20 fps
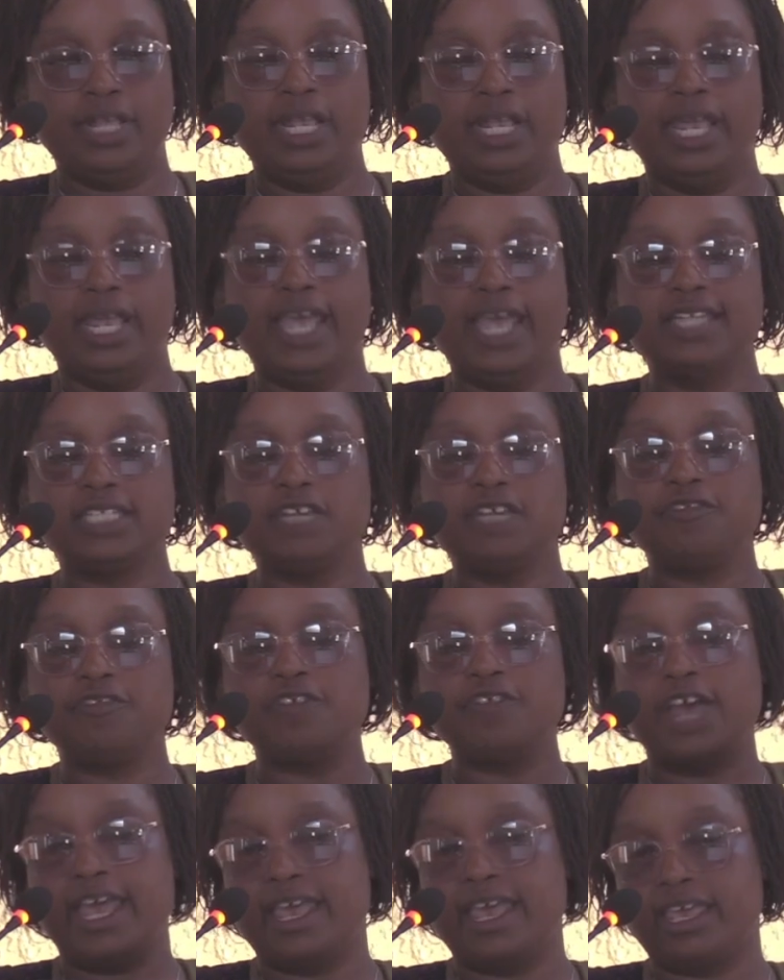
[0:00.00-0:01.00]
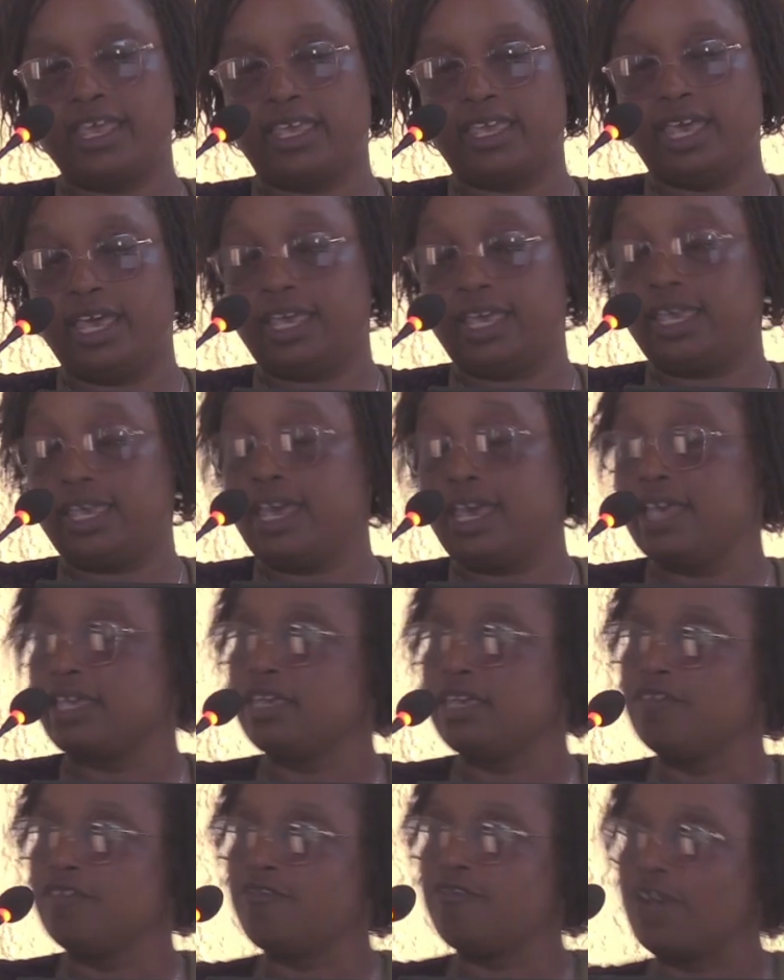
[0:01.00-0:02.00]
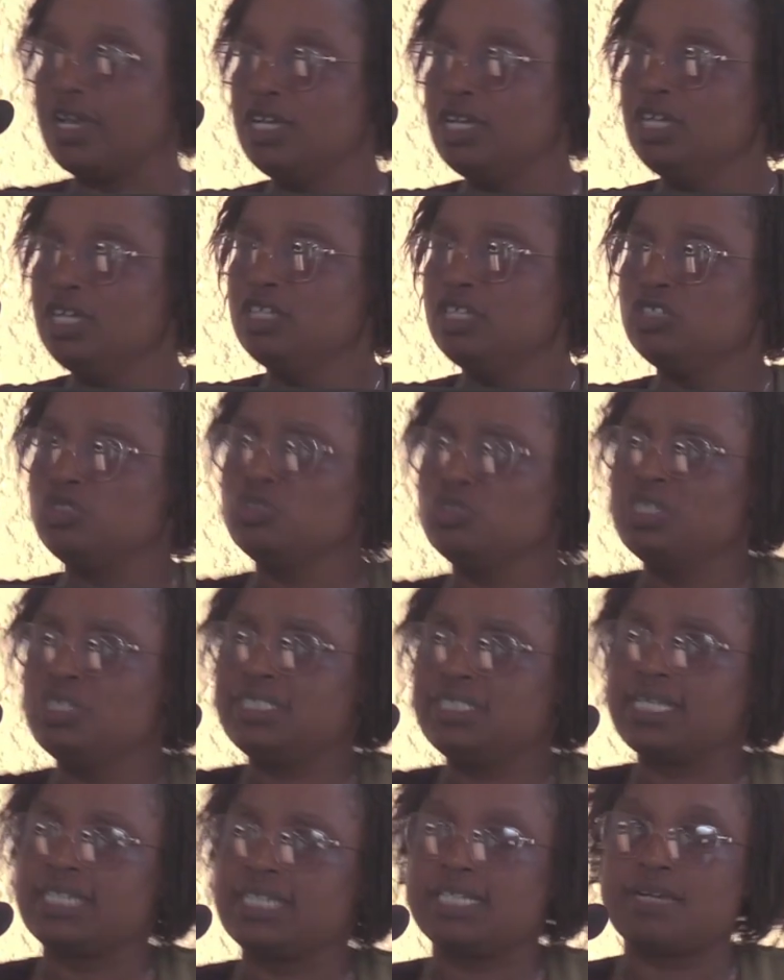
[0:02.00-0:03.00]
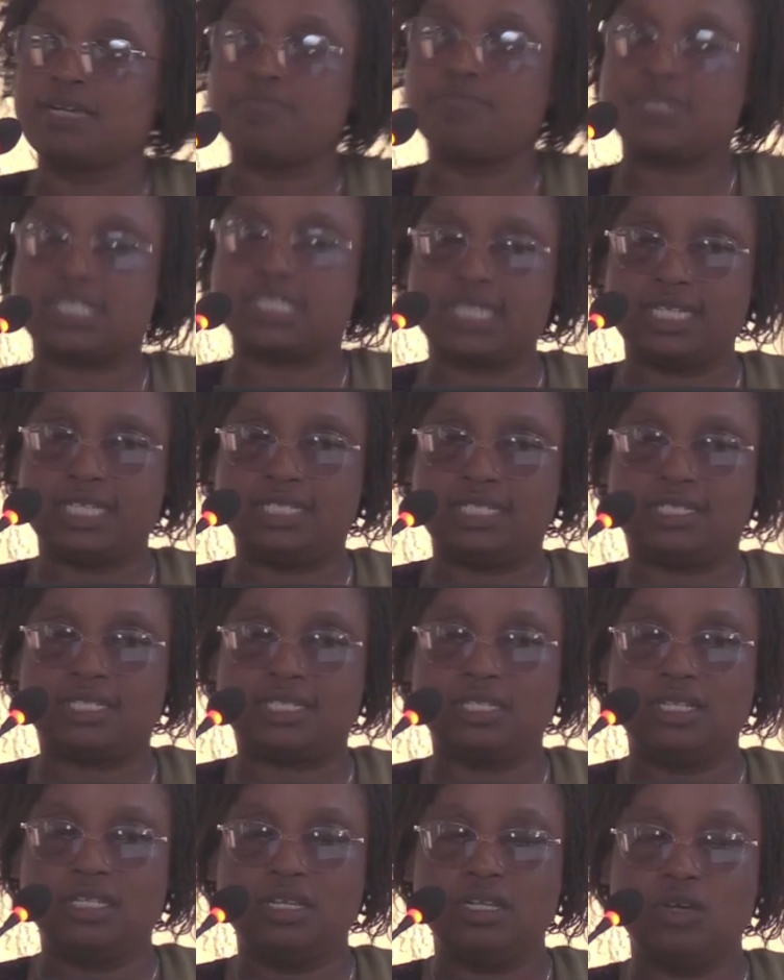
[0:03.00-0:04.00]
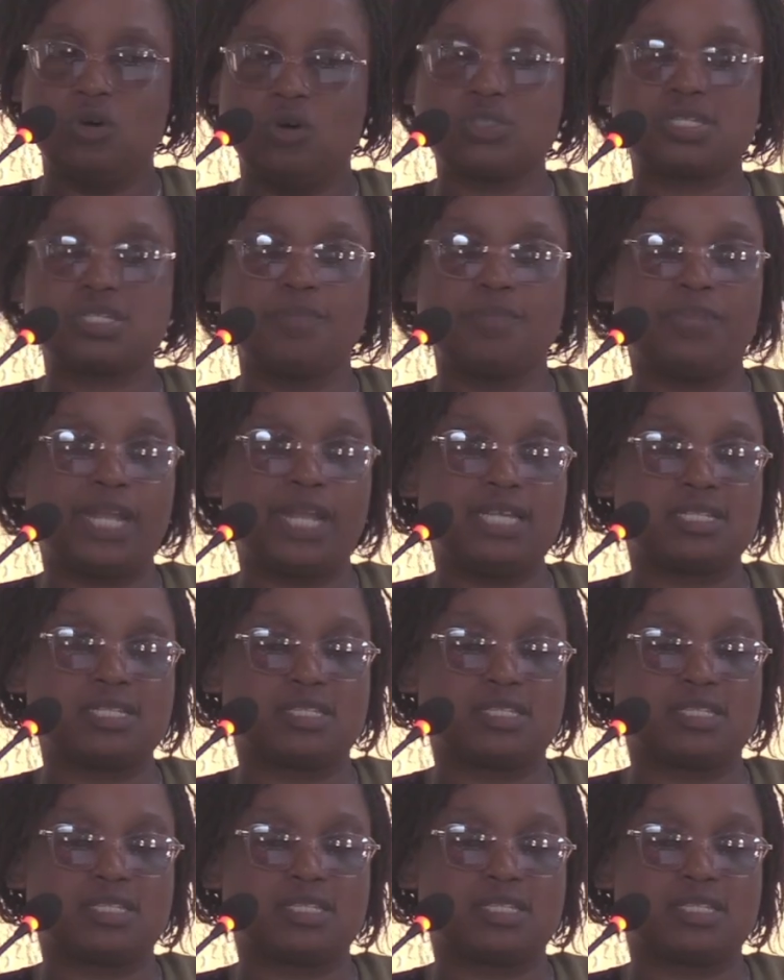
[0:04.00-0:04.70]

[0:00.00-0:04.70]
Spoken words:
And if you are a caregiver, do not get upset or surprised.